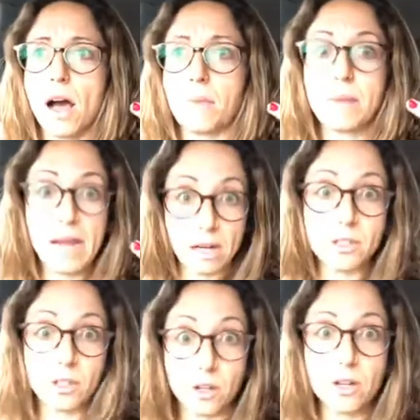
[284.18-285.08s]

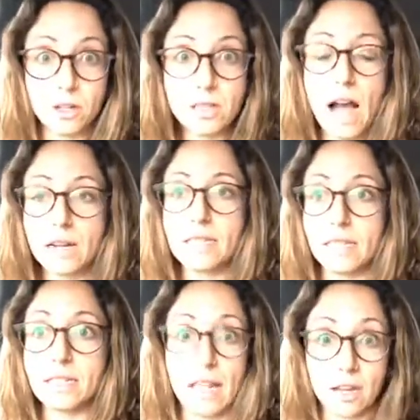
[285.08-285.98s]
cancer
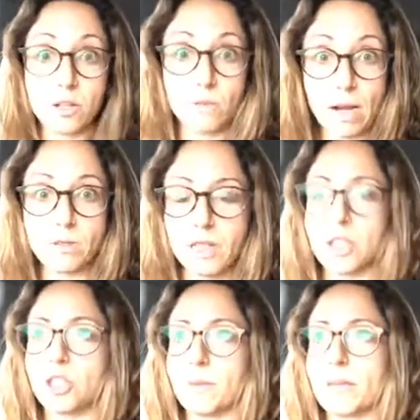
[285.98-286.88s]
toxins, like direct
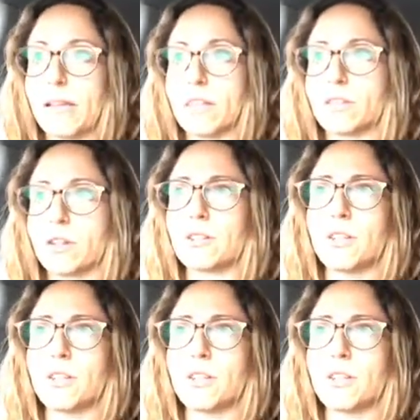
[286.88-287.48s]
relationship to cancer.